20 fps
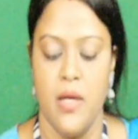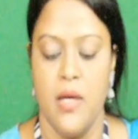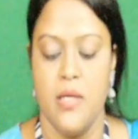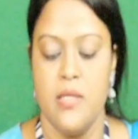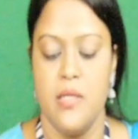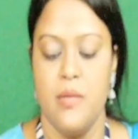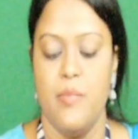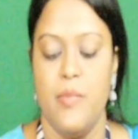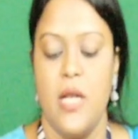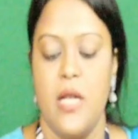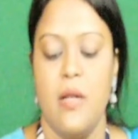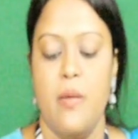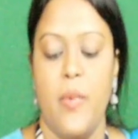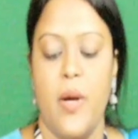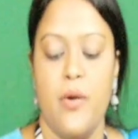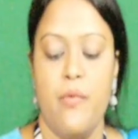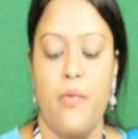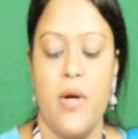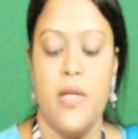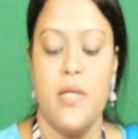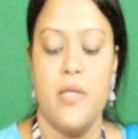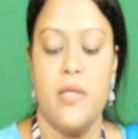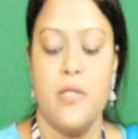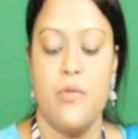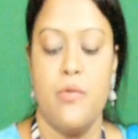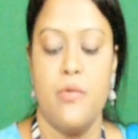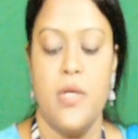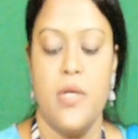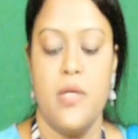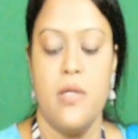Similarly by 1 it is
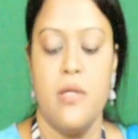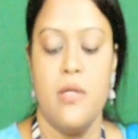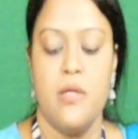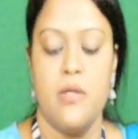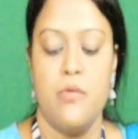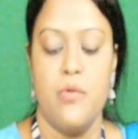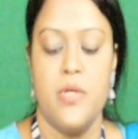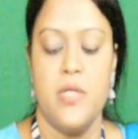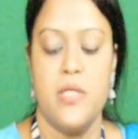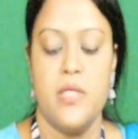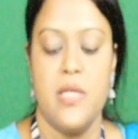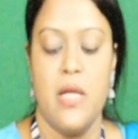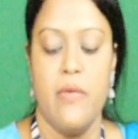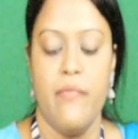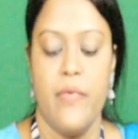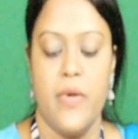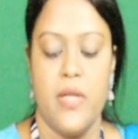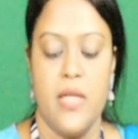going to itself,